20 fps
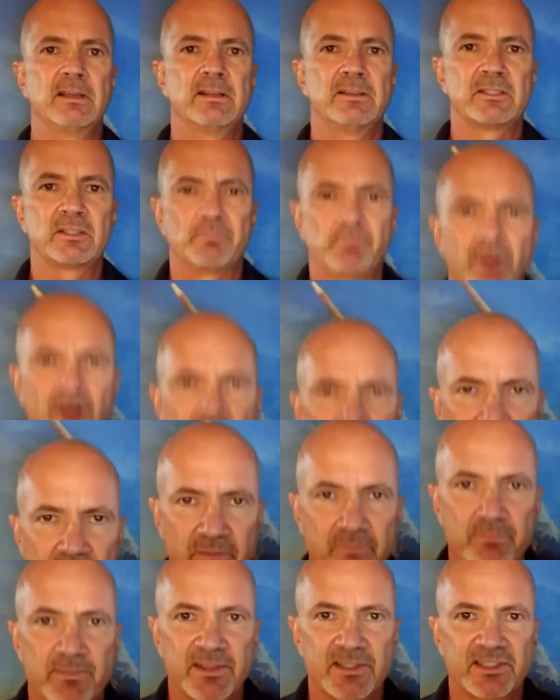It's a part
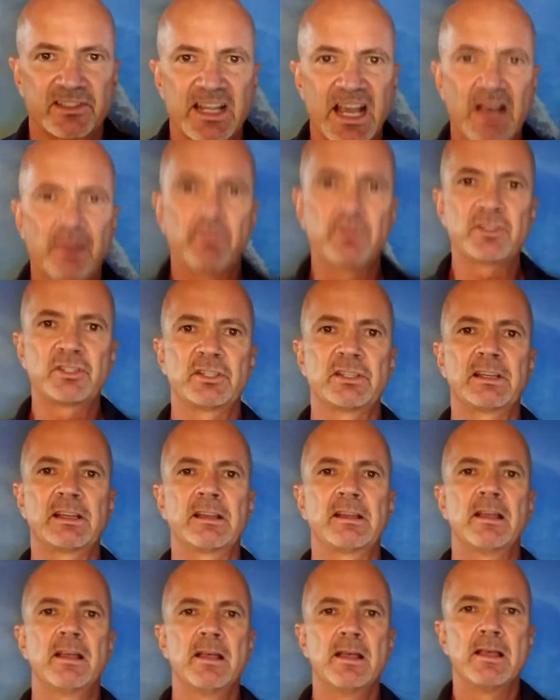of
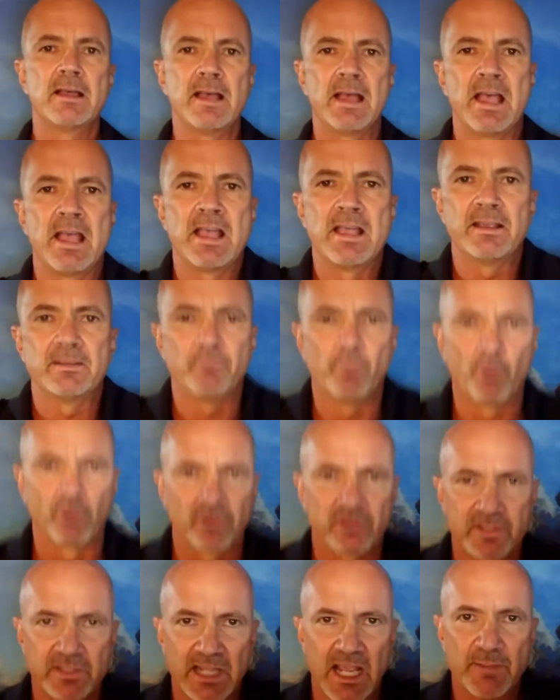establishing a more
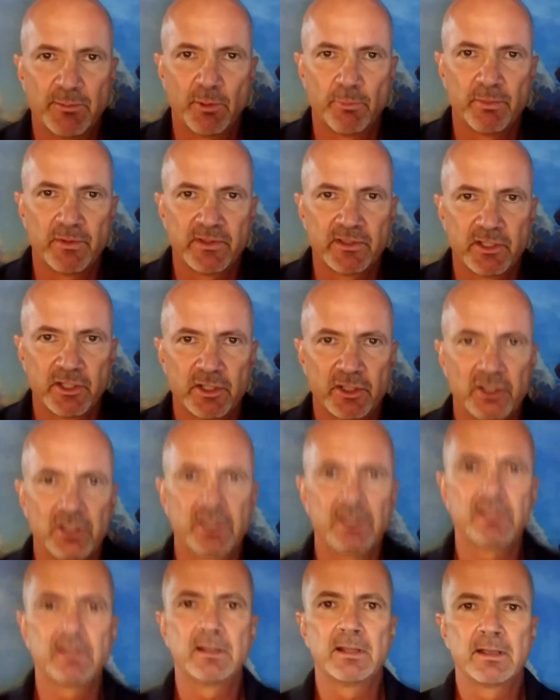stable
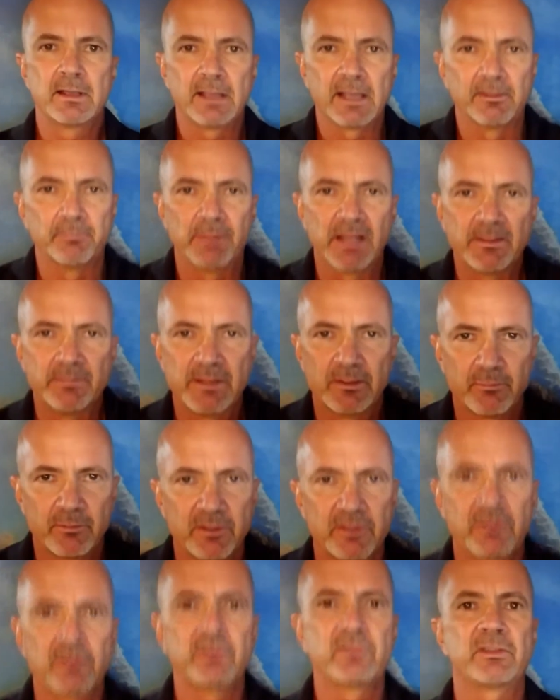position and maybe
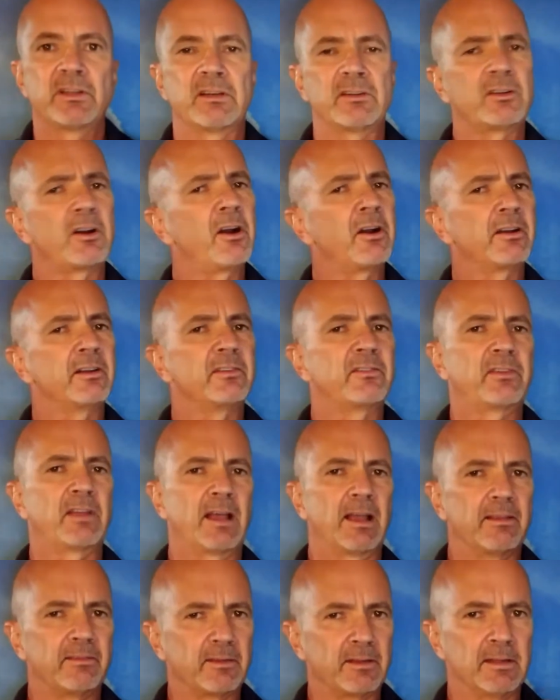reducing target size.
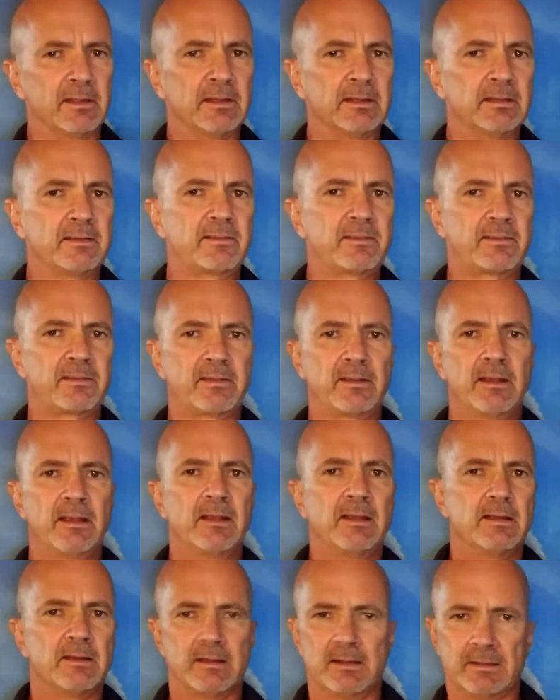It's
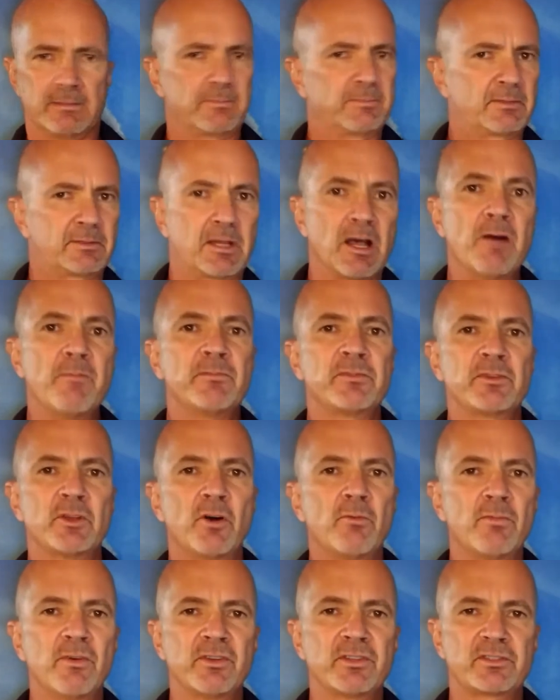it comes
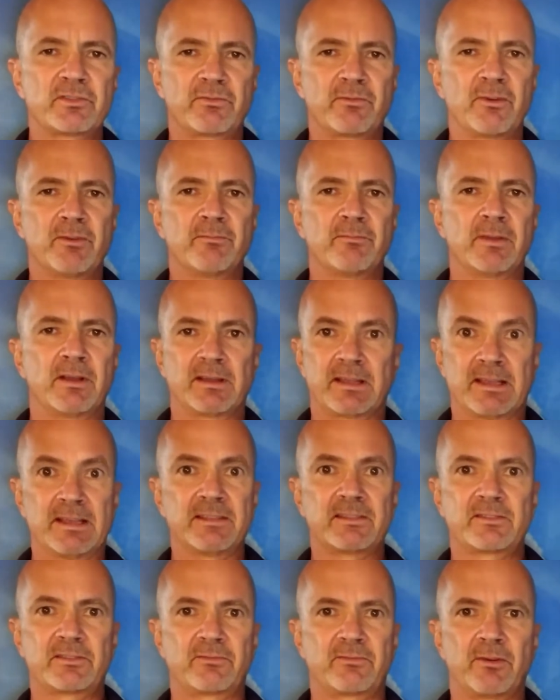almost from I
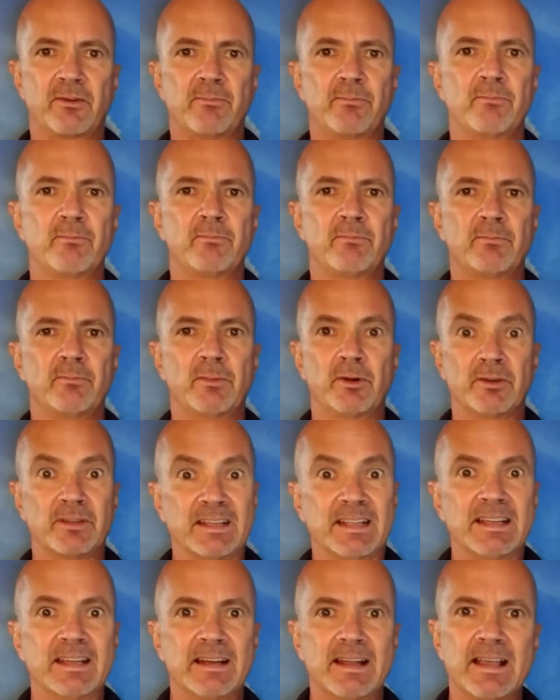guess from our
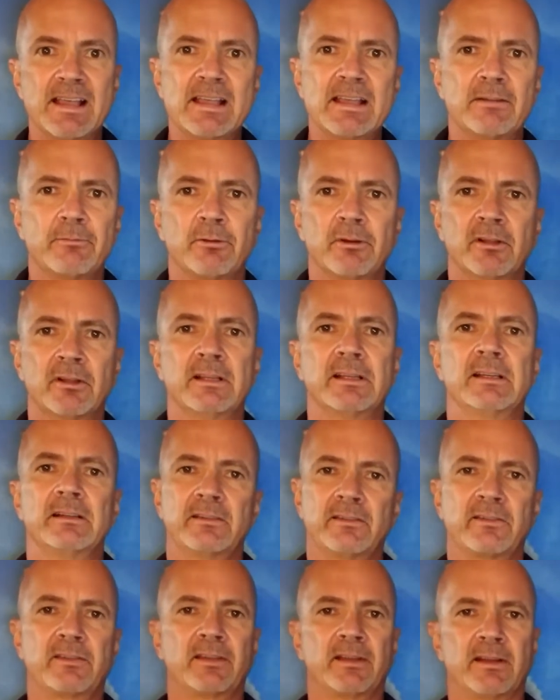DNA really.
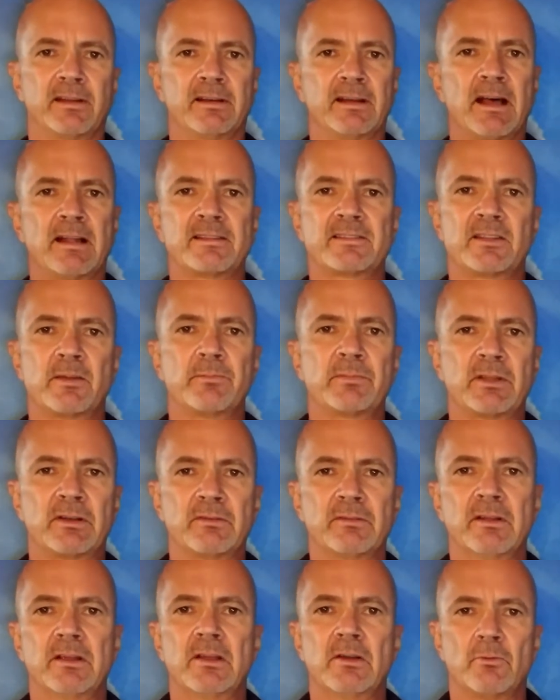It's uh, not
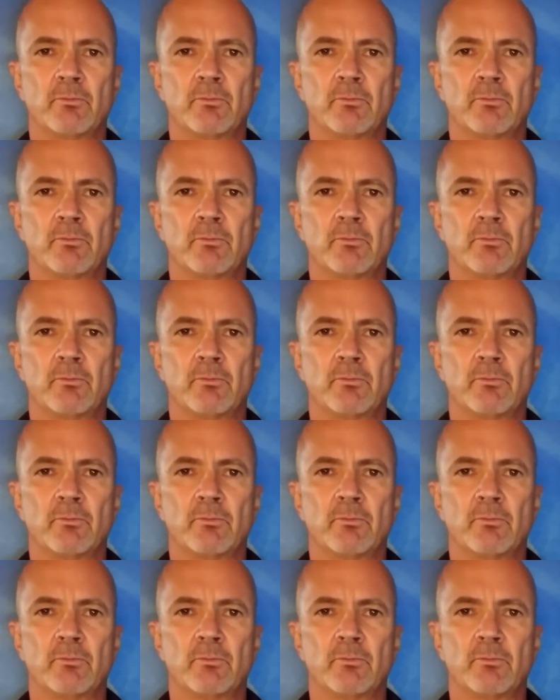something